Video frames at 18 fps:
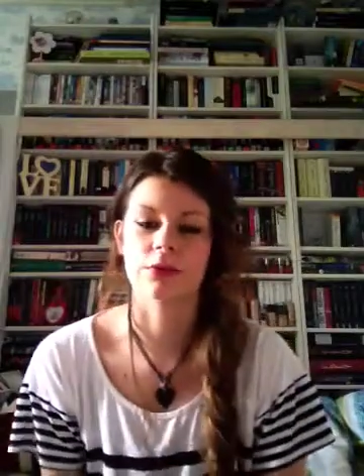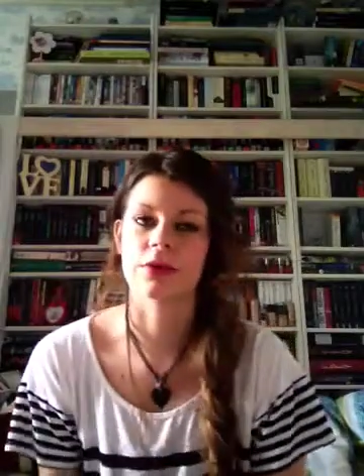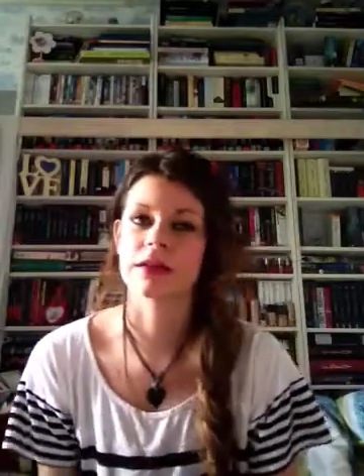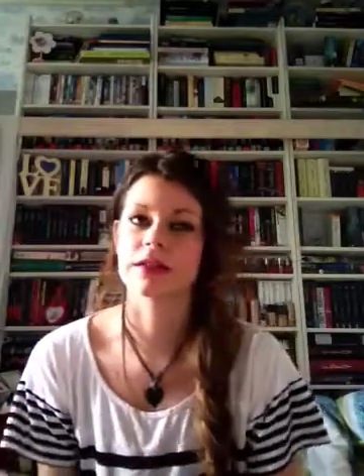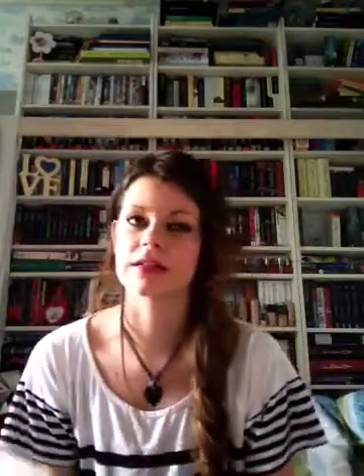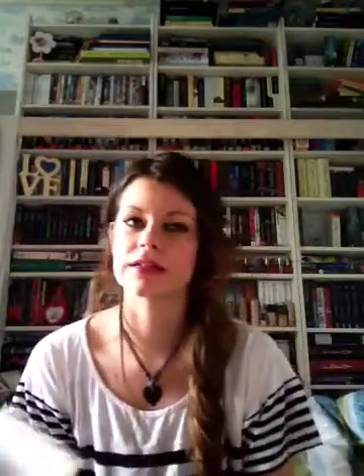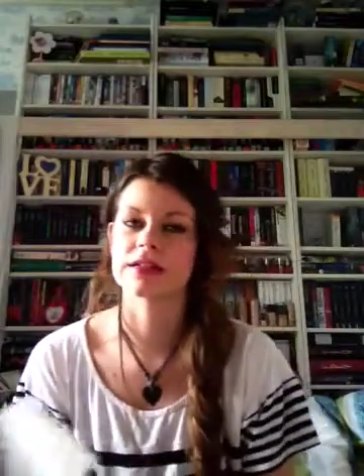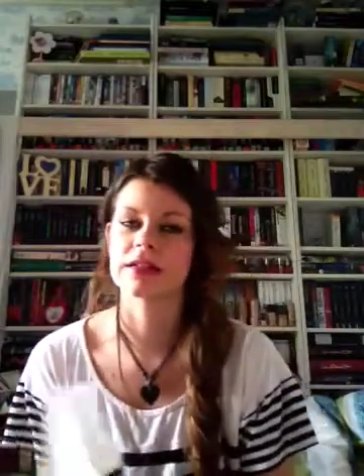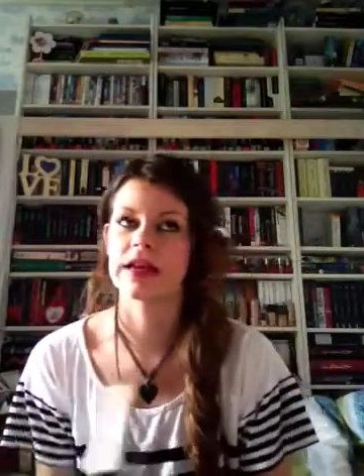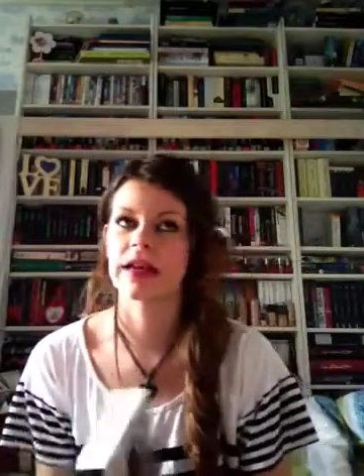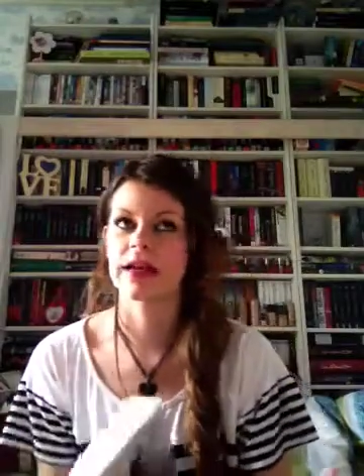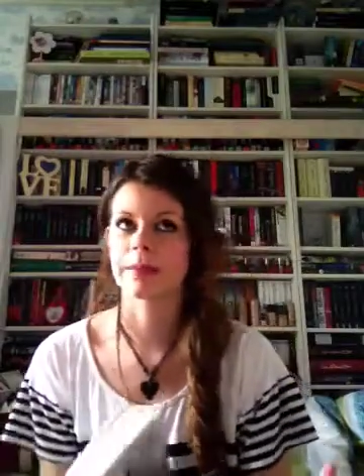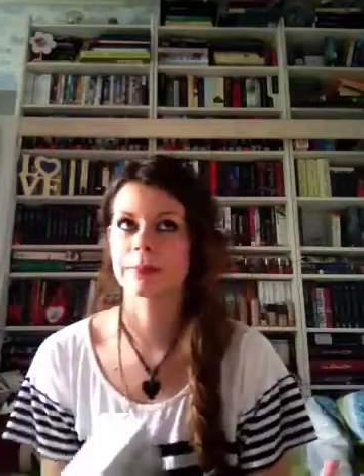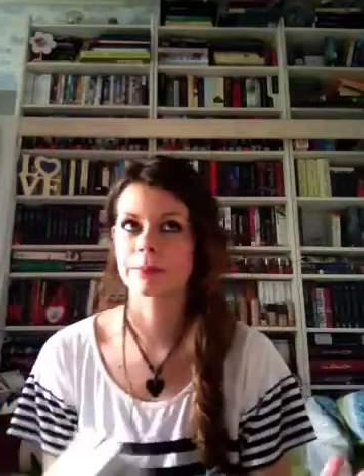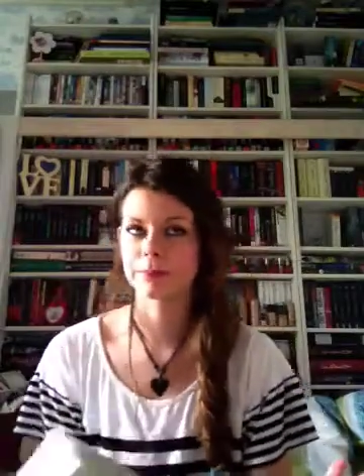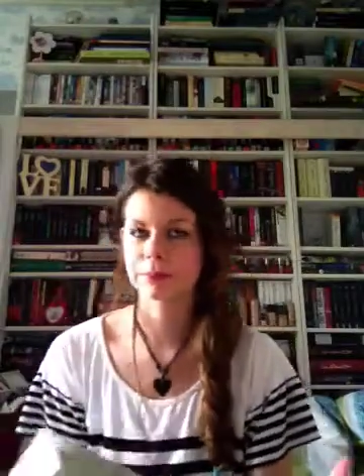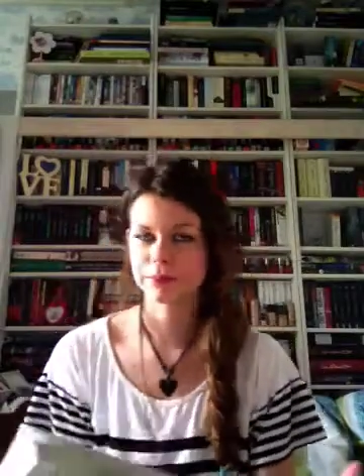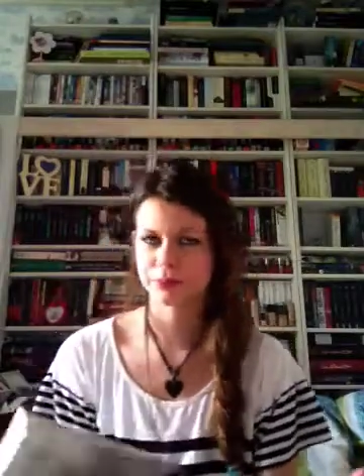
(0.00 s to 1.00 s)
away to the
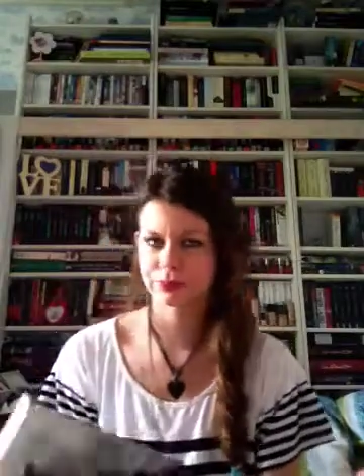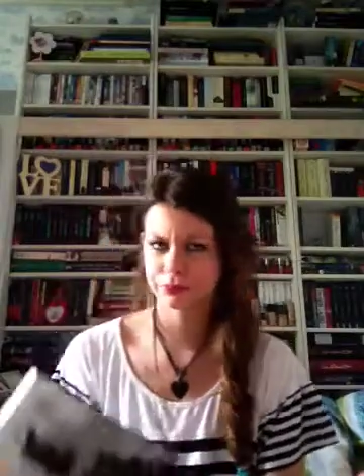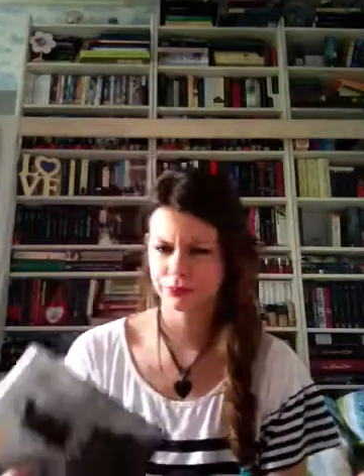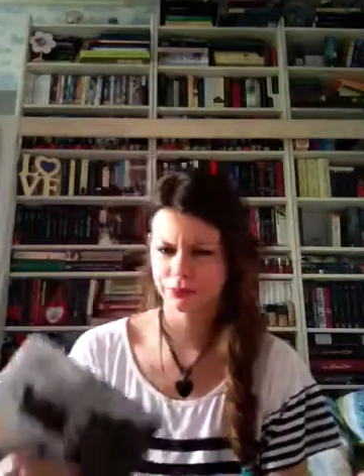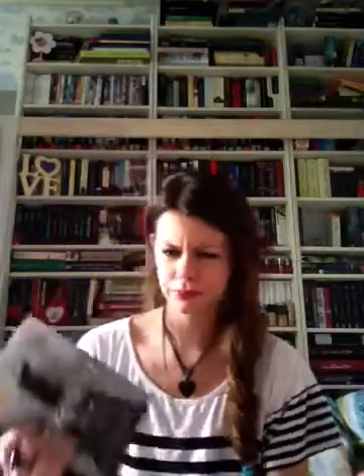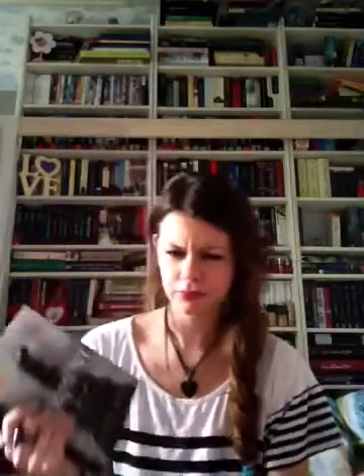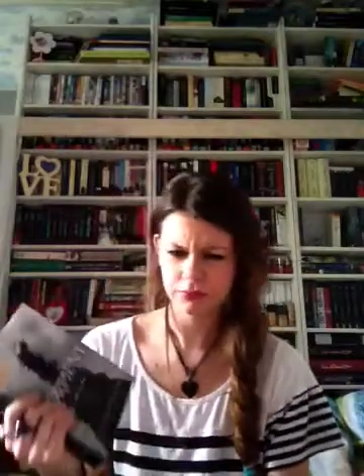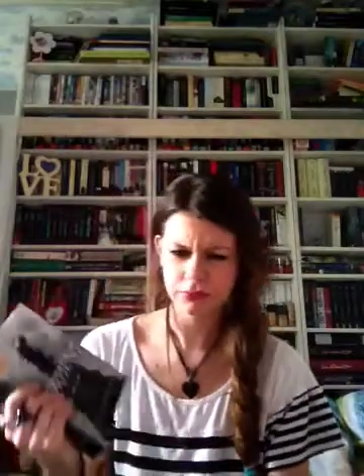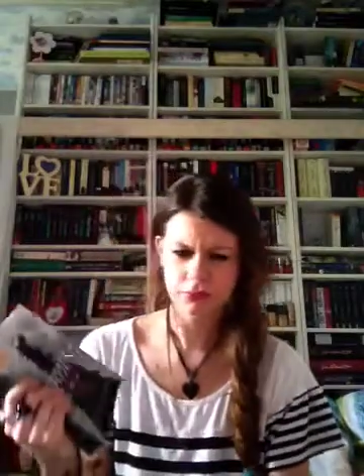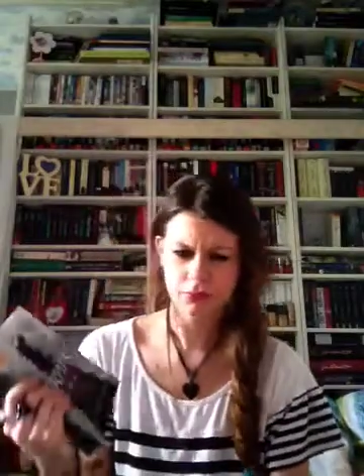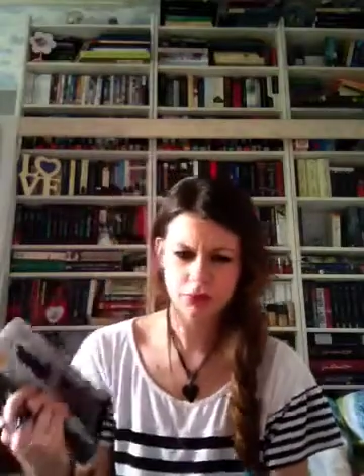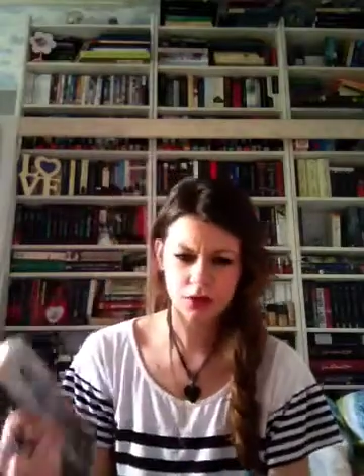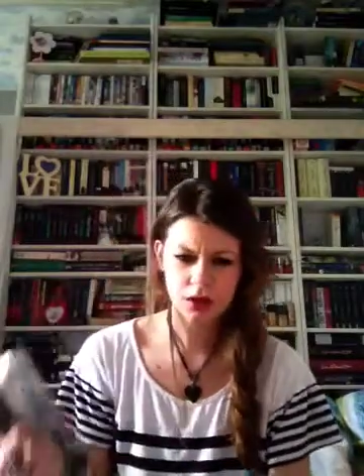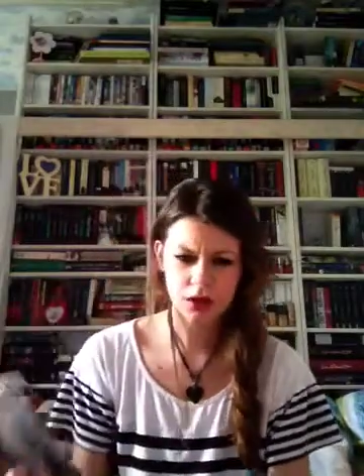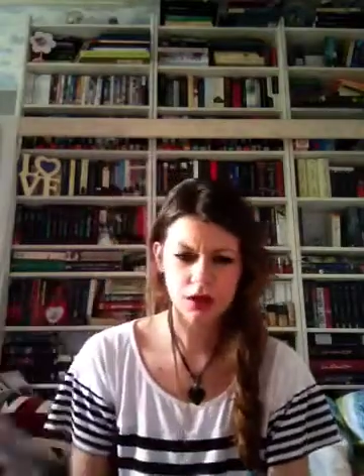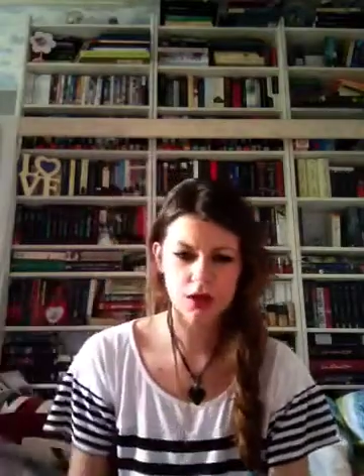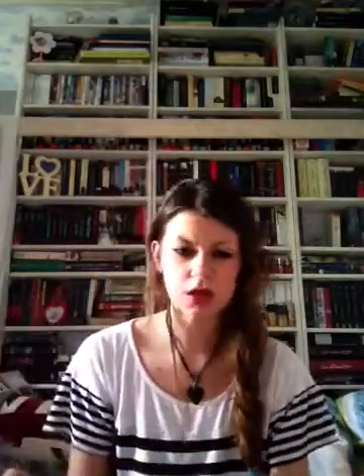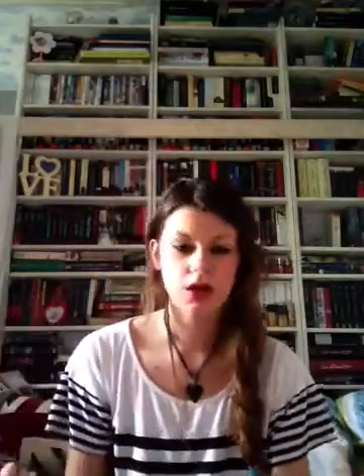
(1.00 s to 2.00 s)
game,
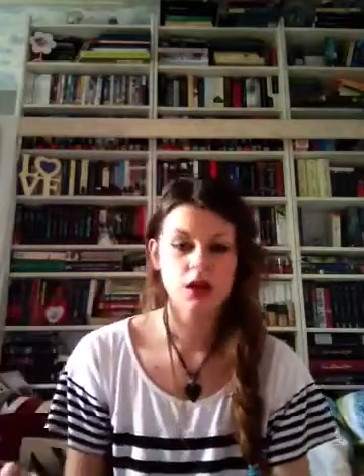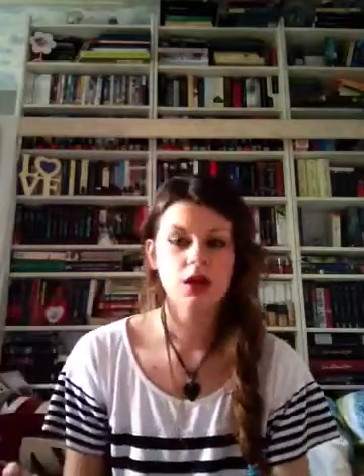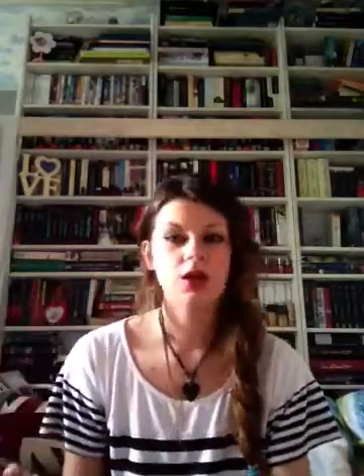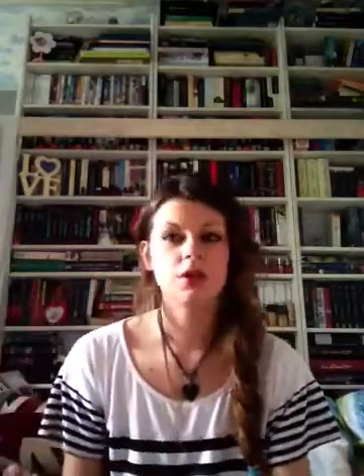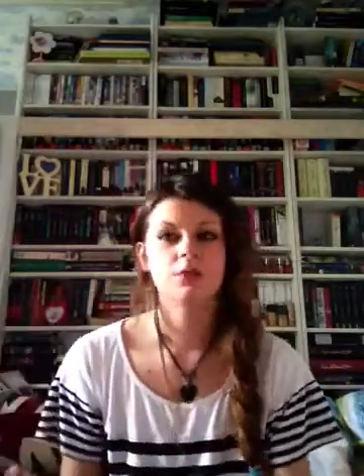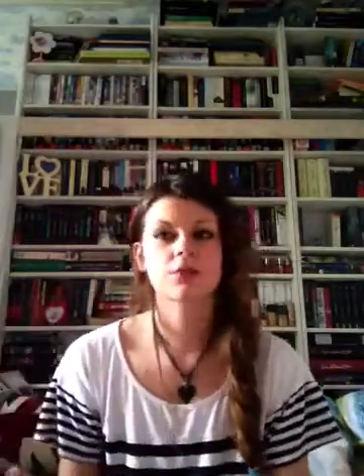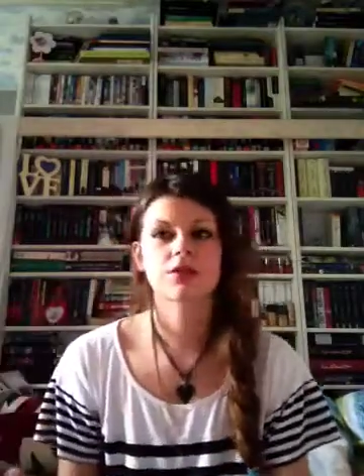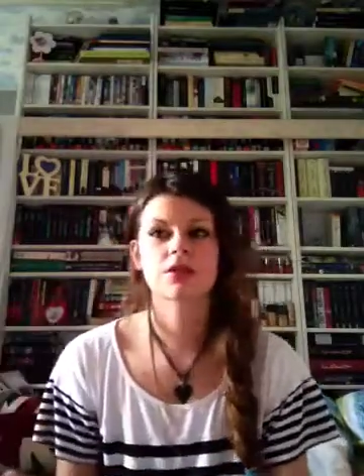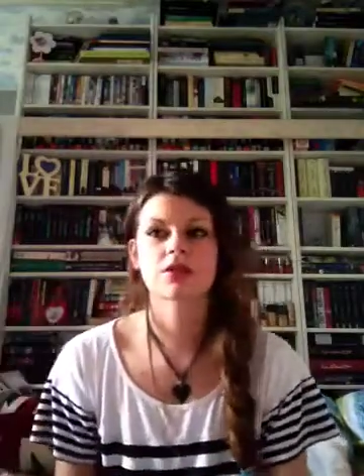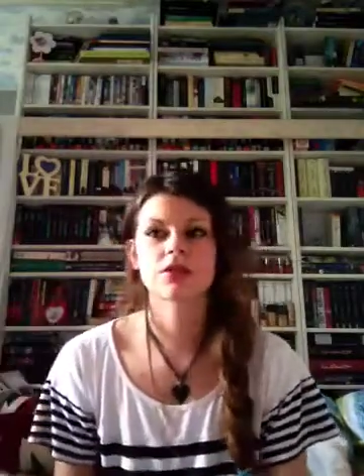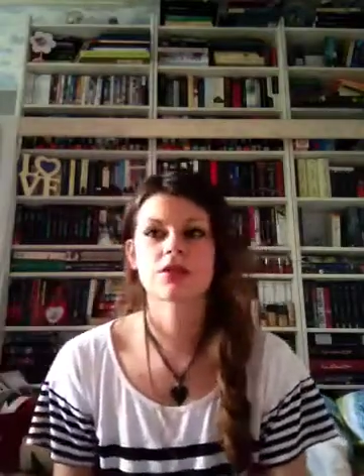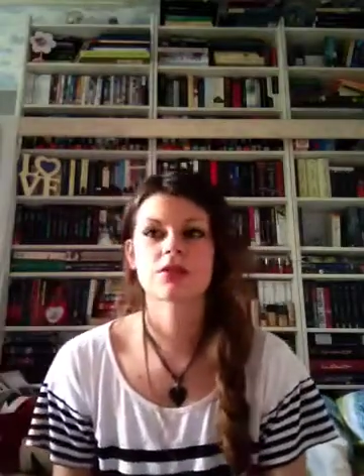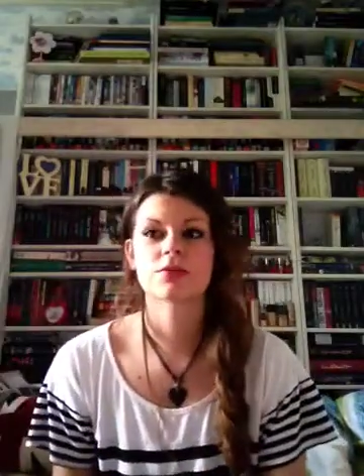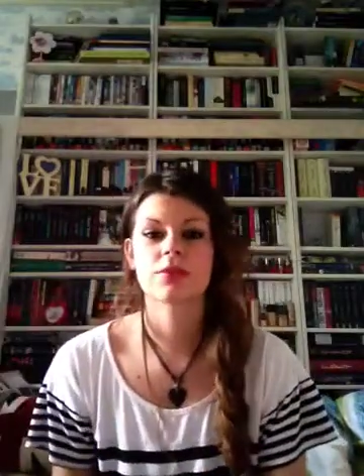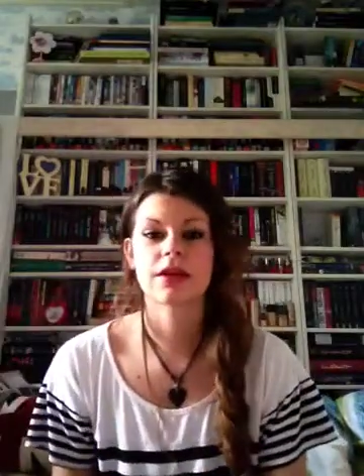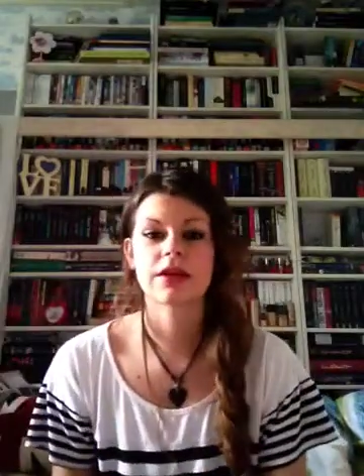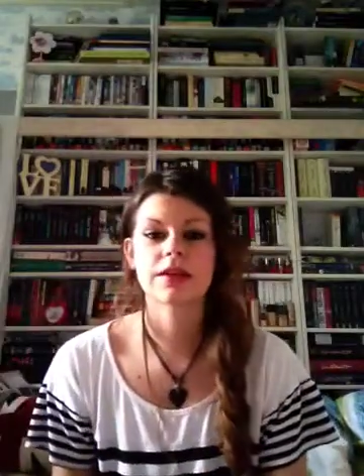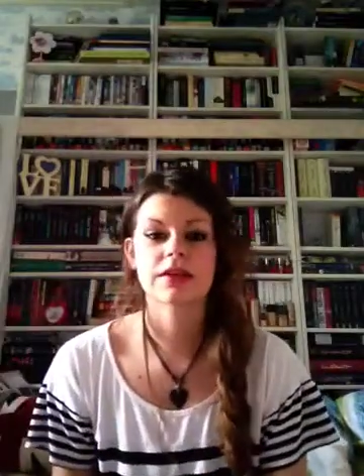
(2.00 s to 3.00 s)
but just
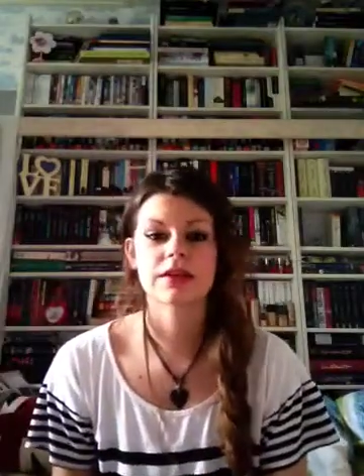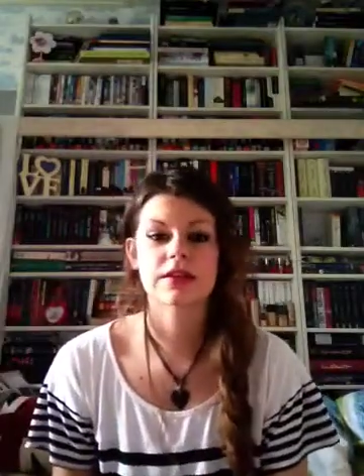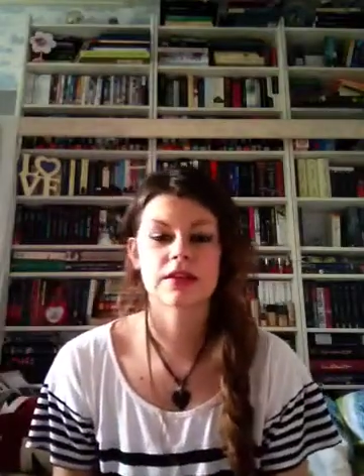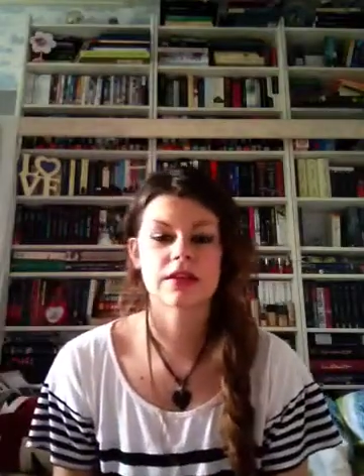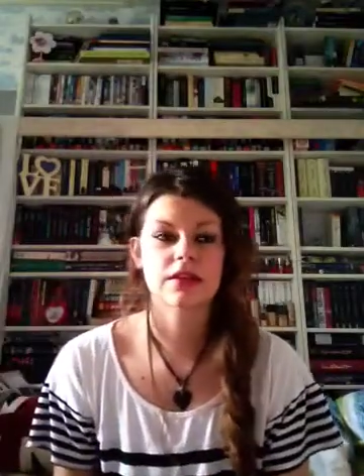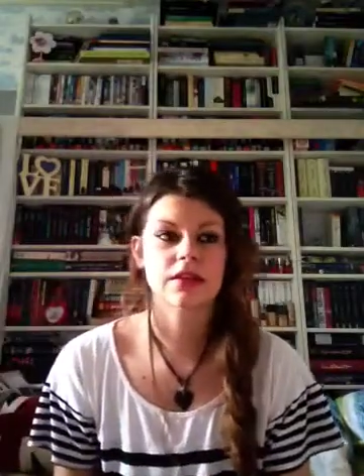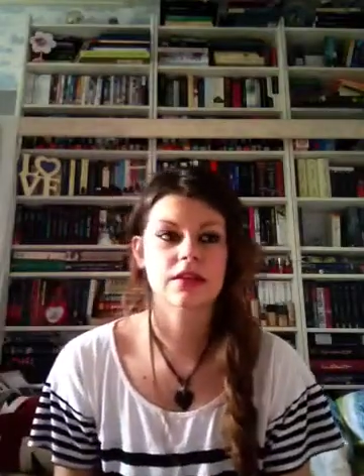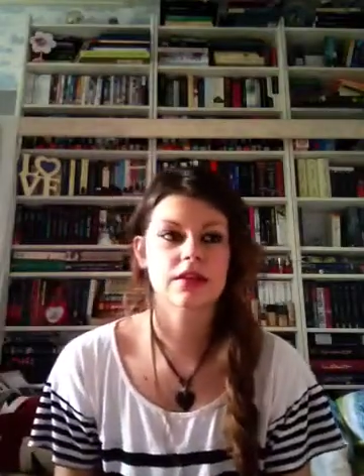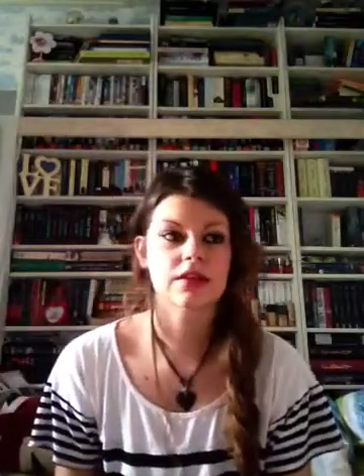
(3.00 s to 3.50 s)
the way that